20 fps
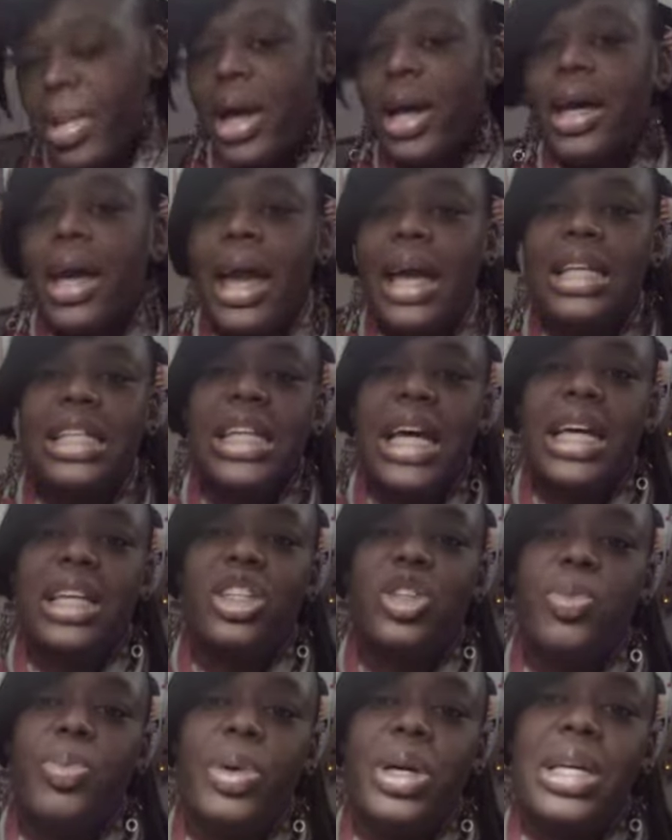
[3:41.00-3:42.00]
at
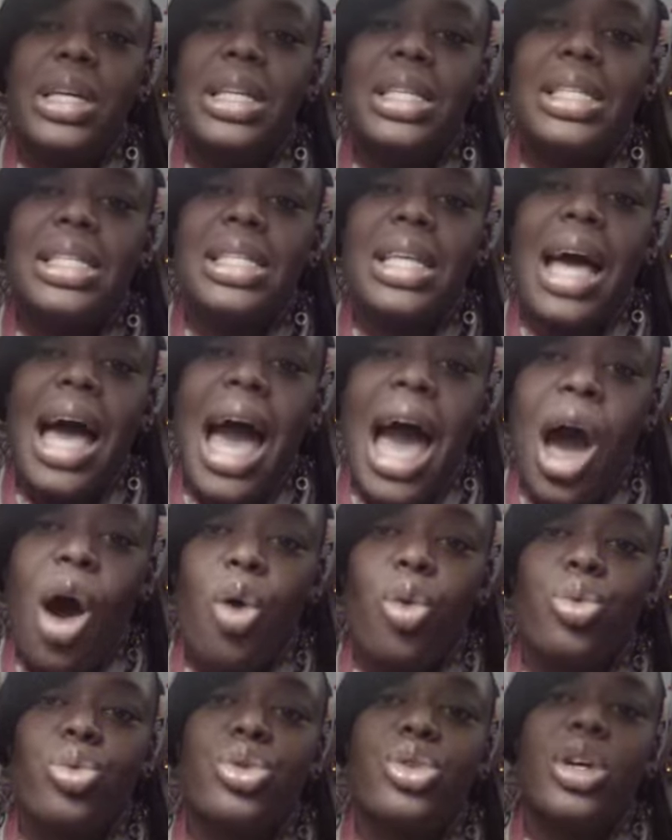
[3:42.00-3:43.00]

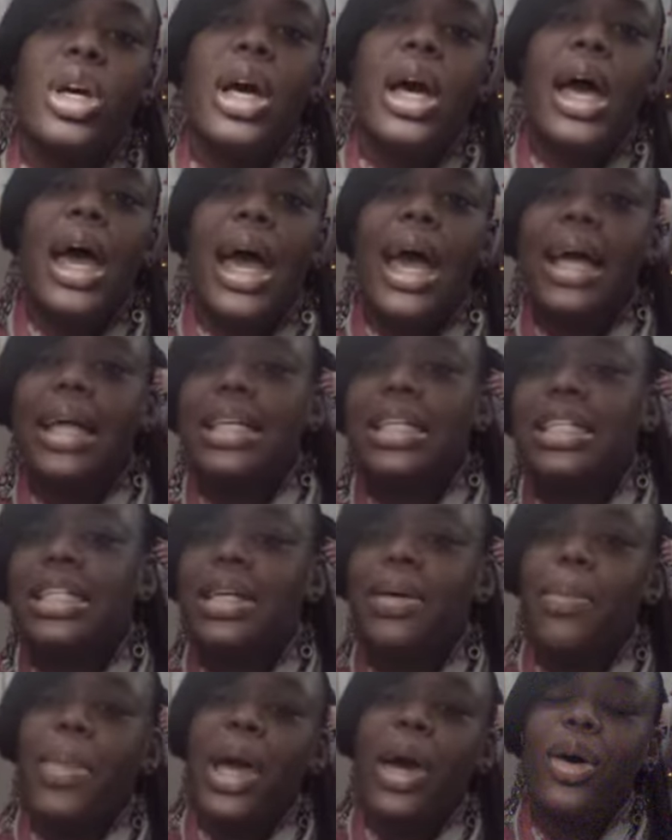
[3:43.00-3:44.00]
kjspeaksout at
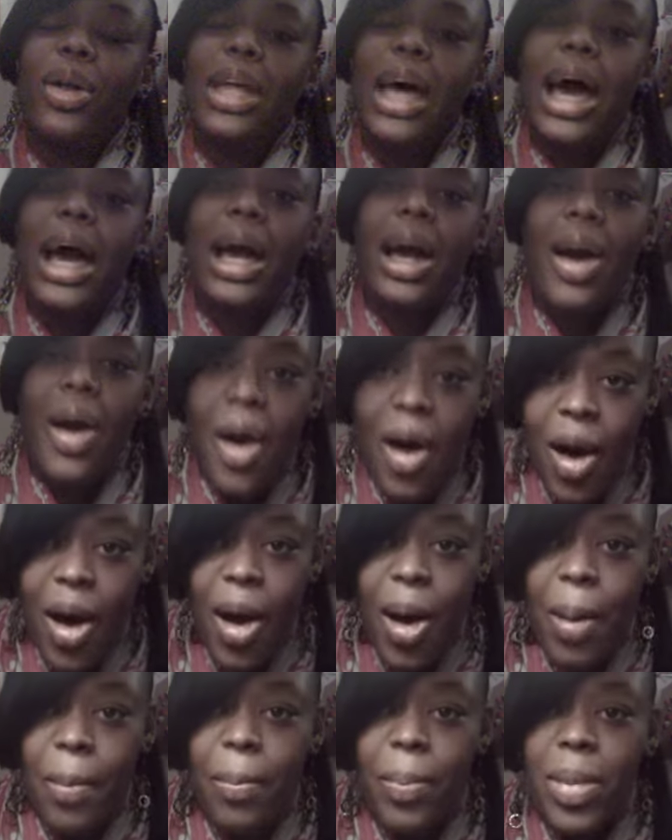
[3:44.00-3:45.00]

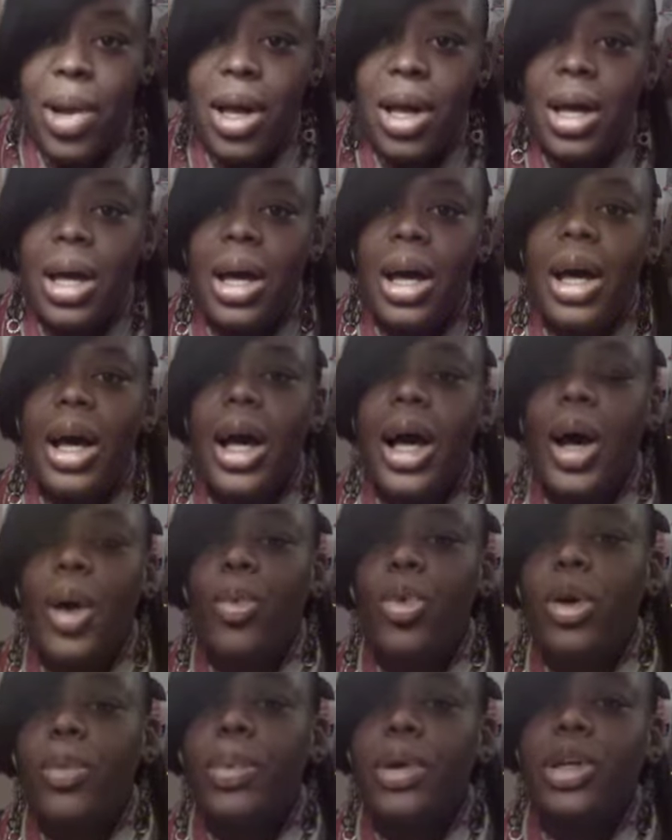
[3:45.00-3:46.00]
gmail.com.
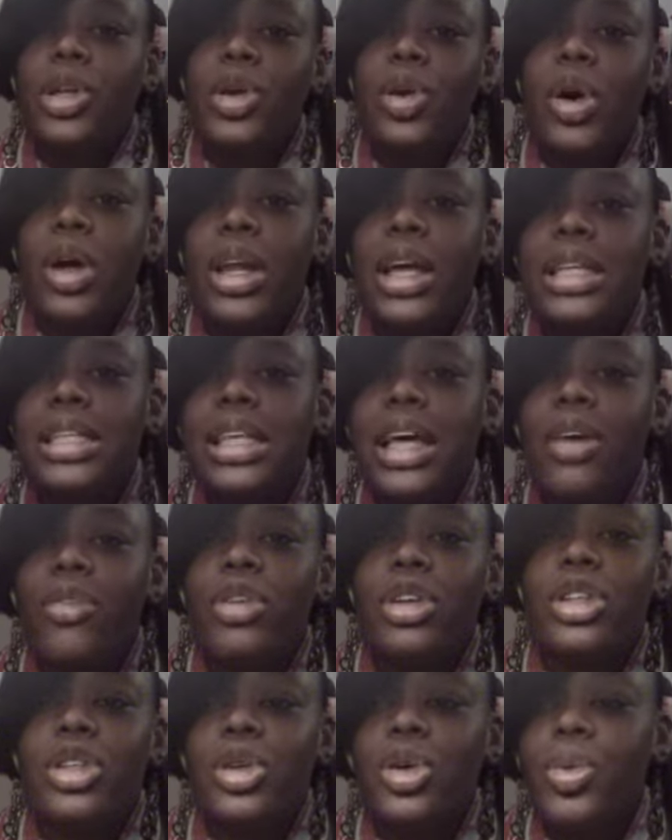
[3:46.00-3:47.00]
We'll be doing this
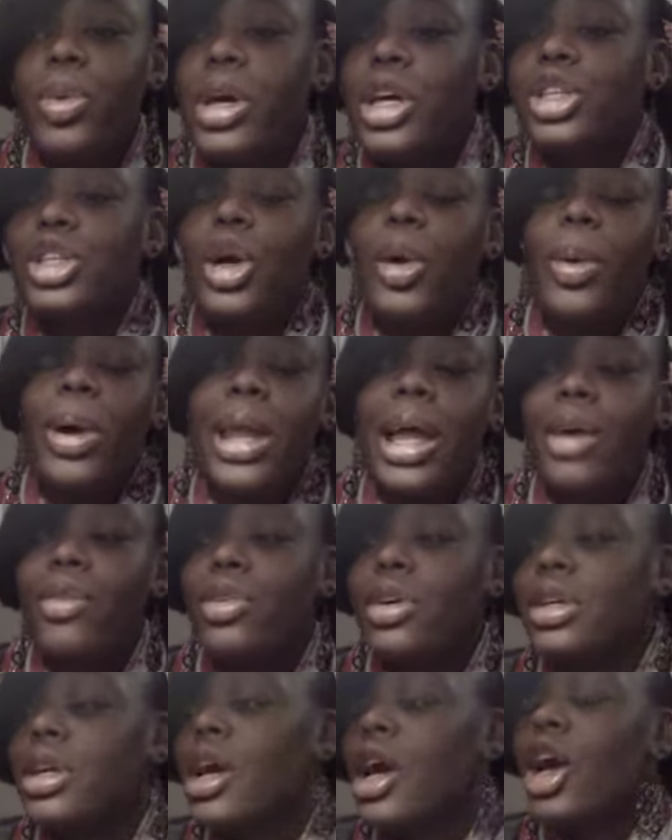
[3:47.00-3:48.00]
every 2 weeks. So
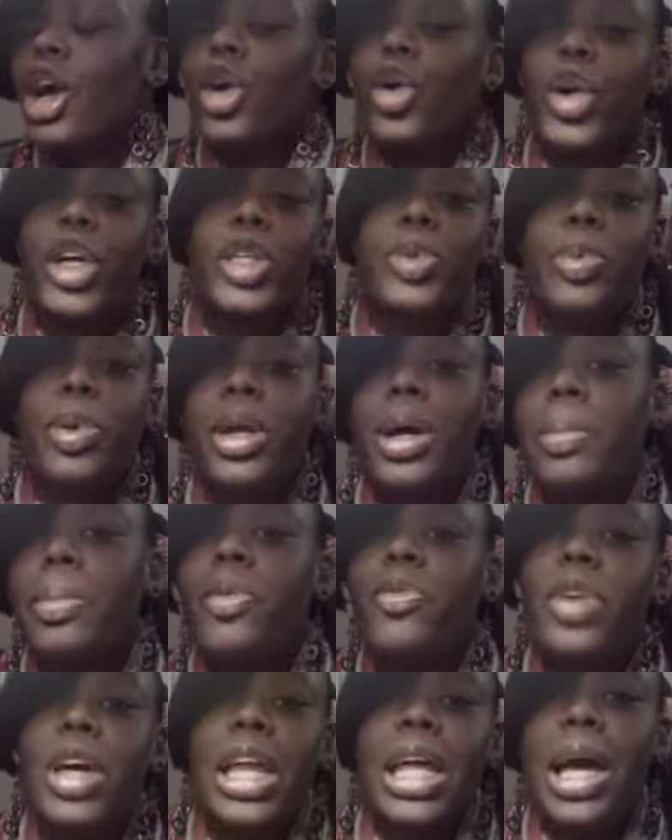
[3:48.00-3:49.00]
whenever Chris put up a
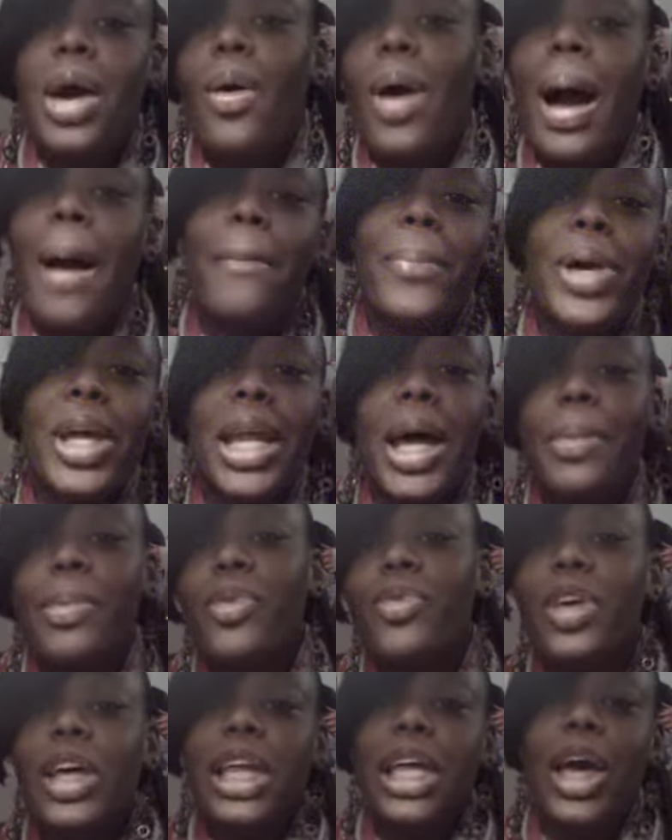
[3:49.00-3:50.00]
video, I'm putting up a
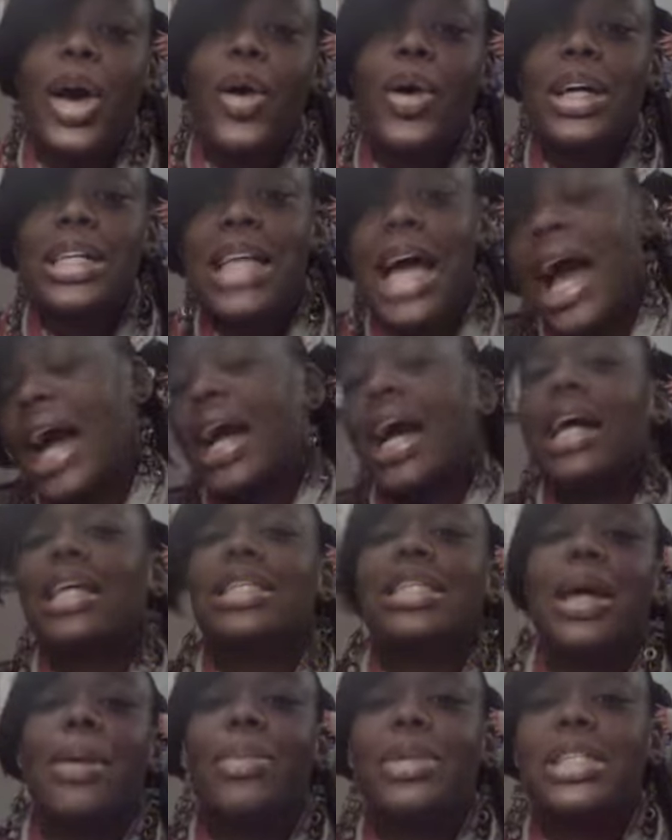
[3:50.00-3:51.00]
video, because I got
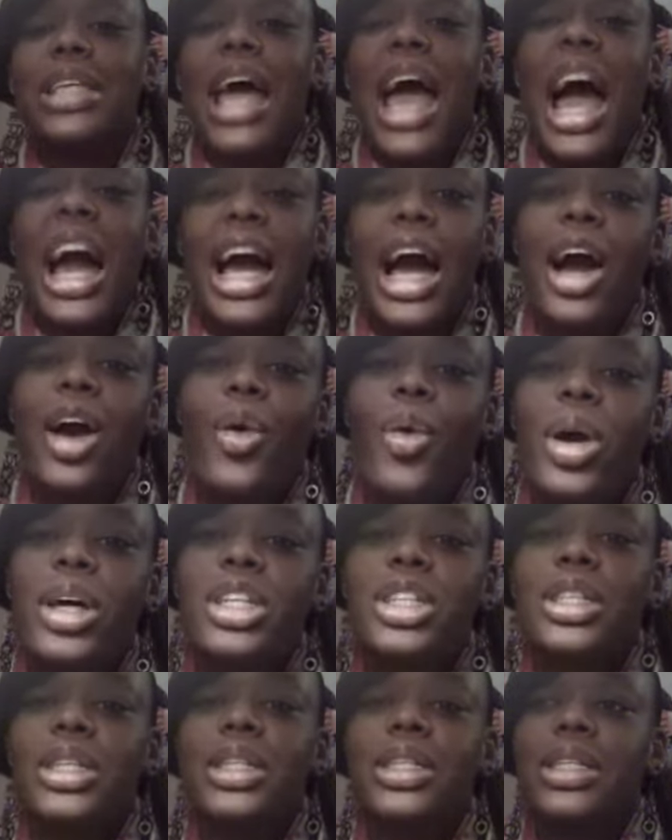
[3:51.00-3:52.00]
something to say. I got
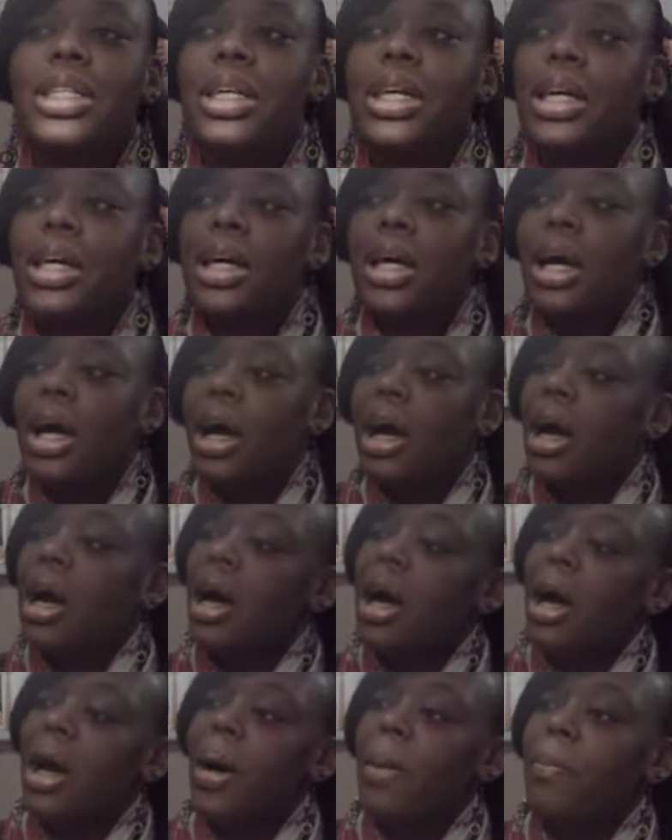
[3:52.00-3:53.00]
questions.
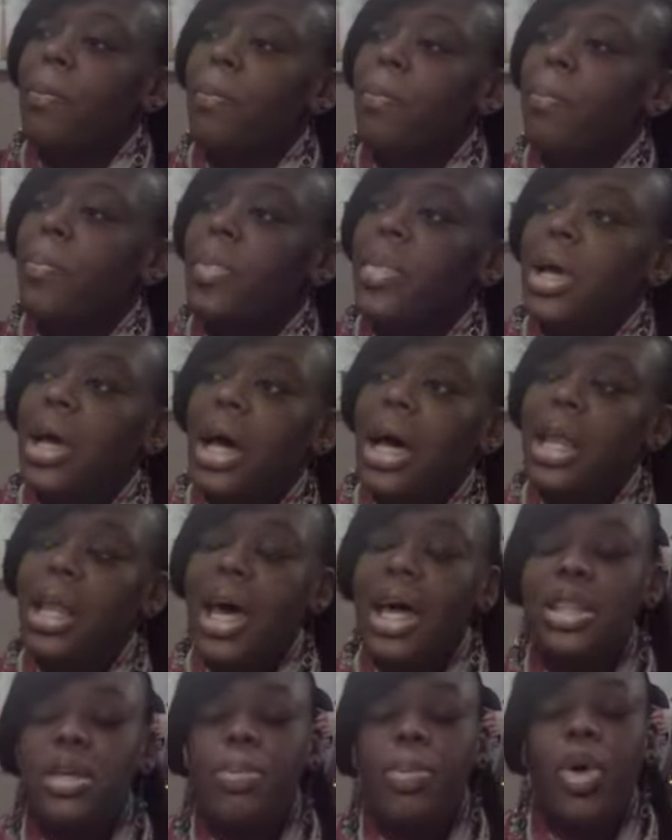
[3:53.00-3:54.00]

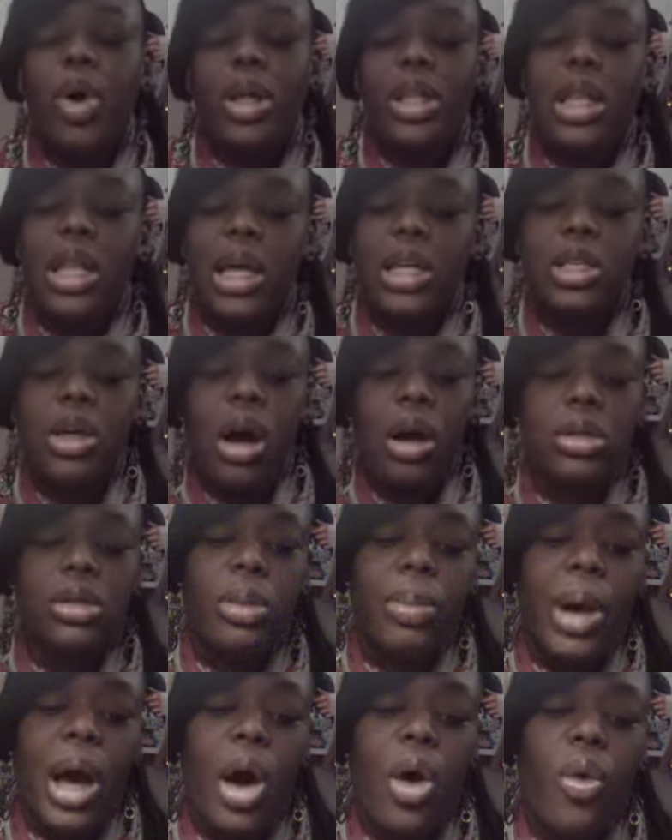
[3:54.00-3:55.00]
Another point that they talked
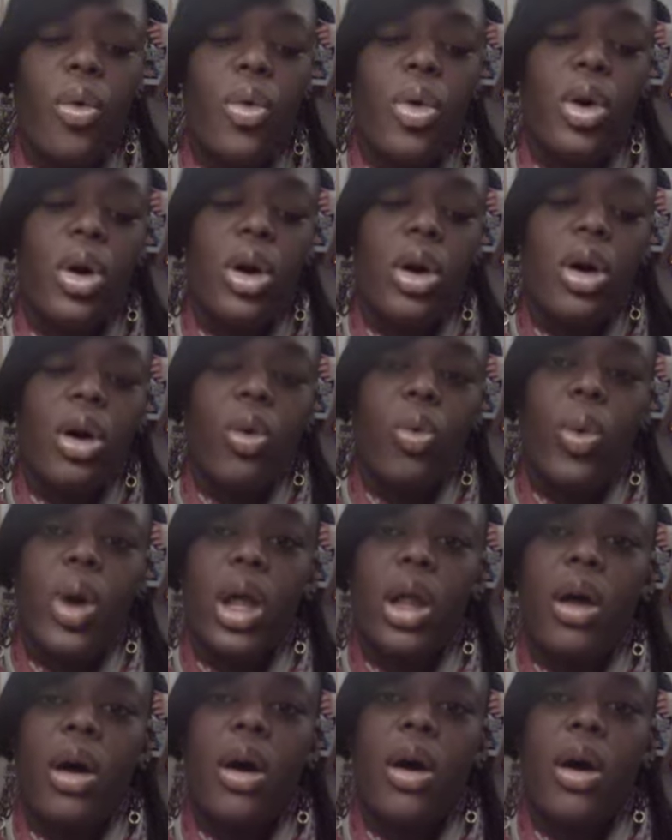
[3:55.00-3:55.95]
about with